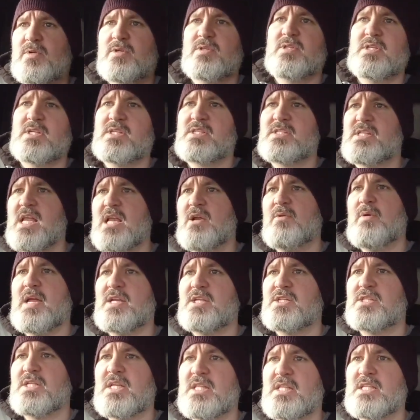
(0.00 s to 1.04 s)
The
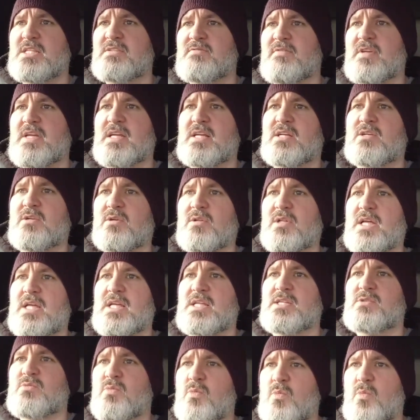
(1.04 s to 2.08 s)
acceleration in this vehicle
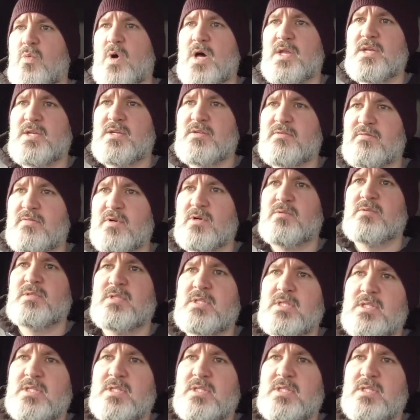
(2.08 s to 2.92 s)
is wonderful.